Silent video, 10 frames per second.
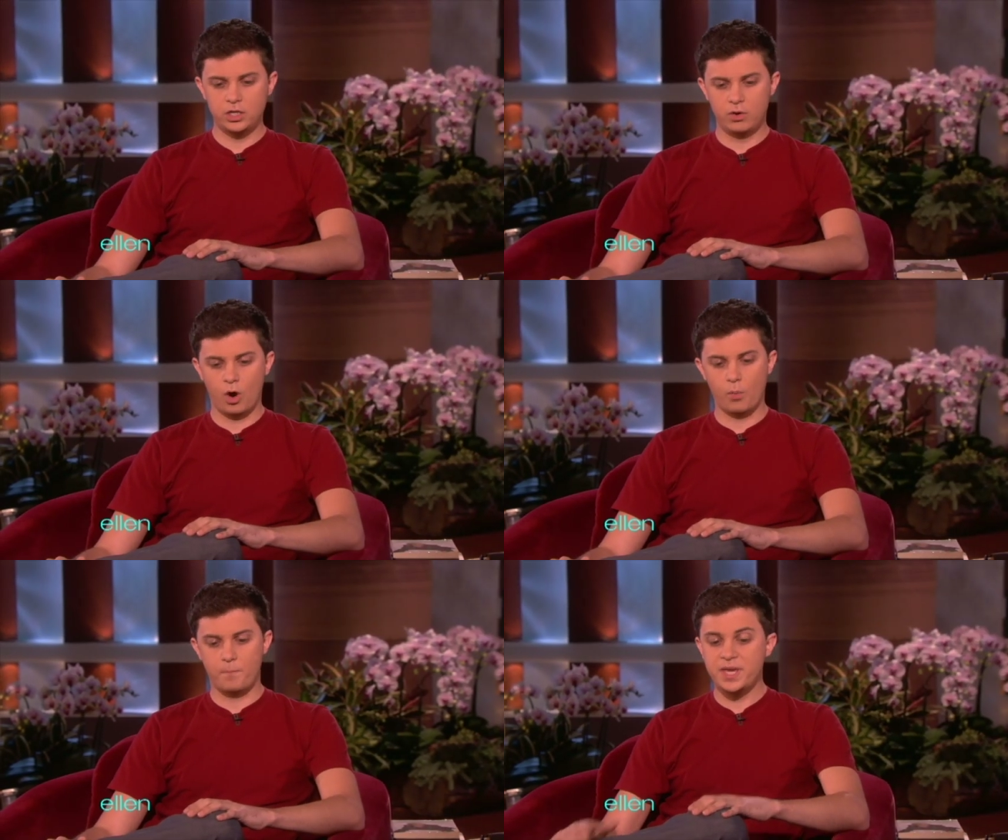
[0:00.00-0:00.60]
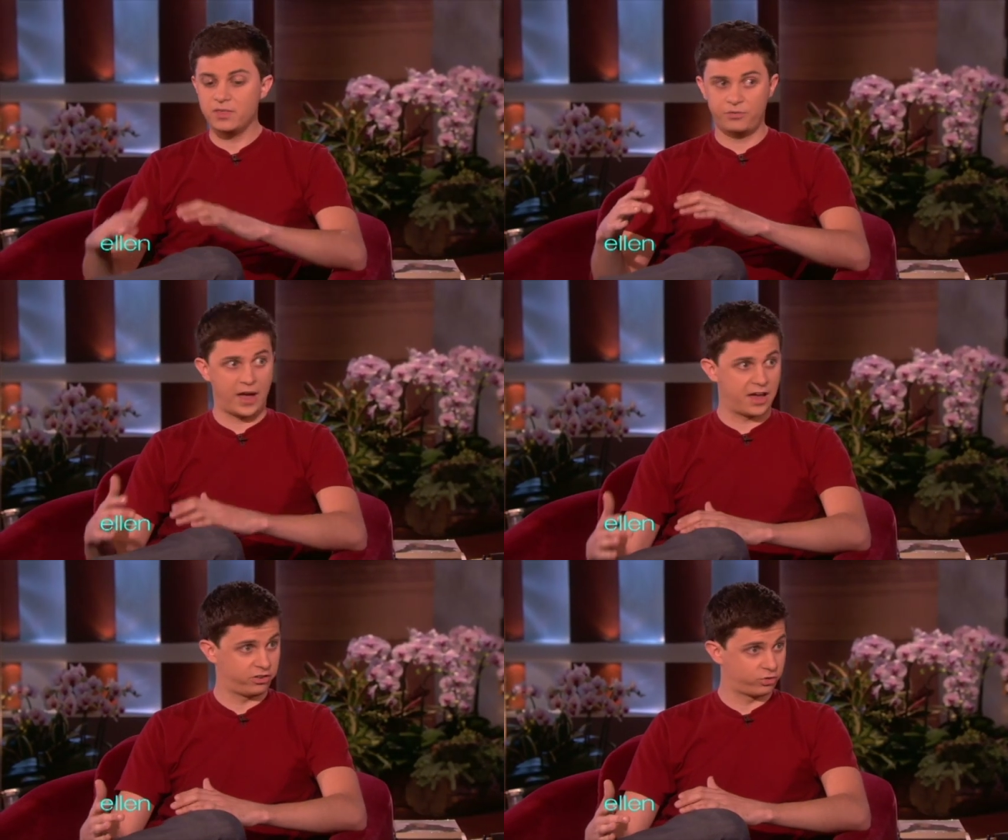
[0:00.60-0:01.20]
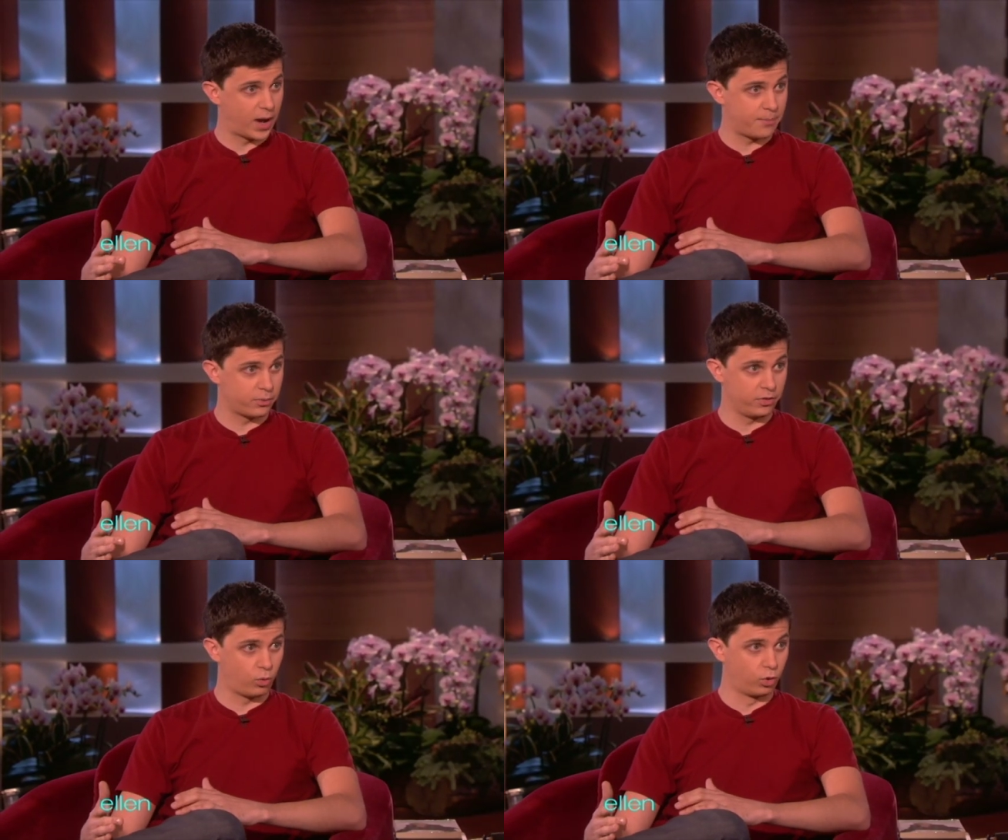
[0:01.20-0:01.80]
you know, being the fastest rapper
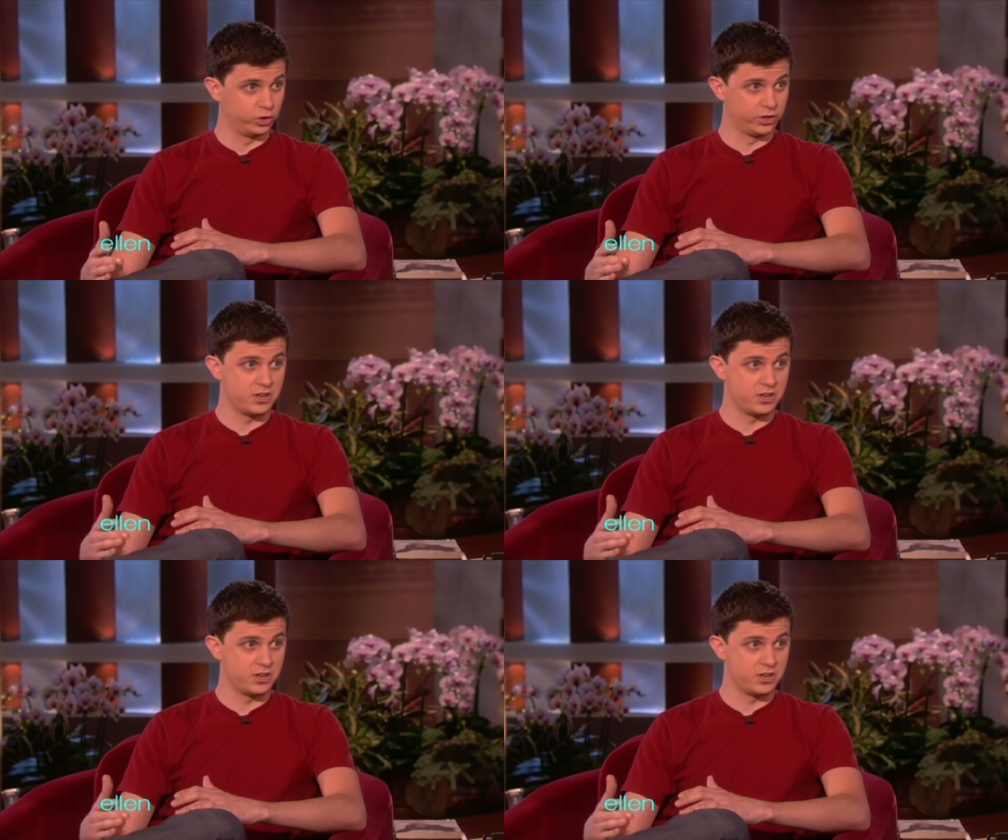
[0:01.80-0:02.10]
in the world is